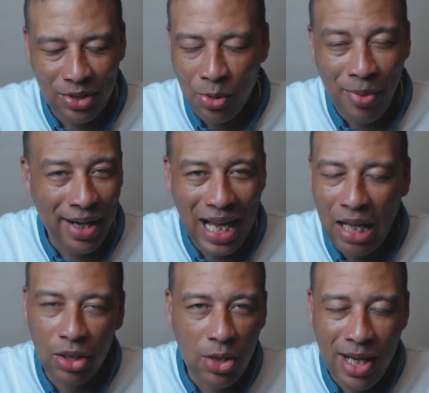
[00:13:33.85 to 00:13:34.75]
No matter
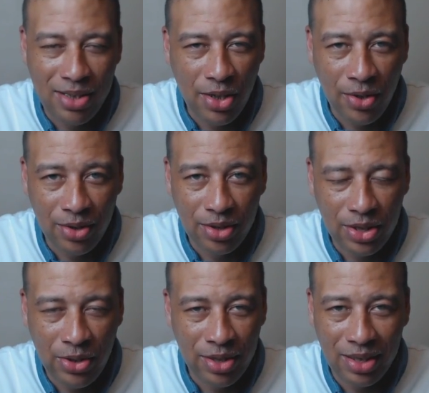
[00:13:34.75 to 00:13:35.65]
how low I turned
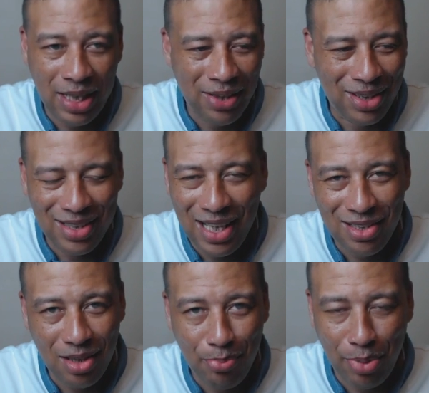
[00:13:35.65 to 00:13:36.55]
it down, it
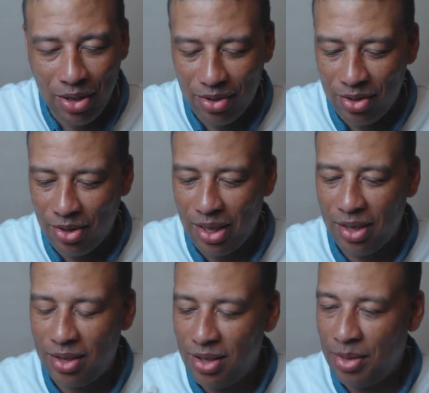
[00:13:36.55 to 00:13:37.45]
tasted burnt.
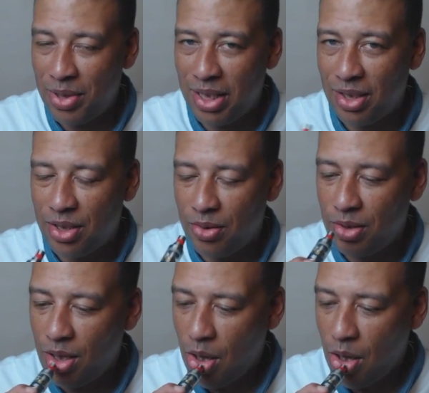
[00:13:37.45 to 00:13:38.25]
Okay, let me take a toke.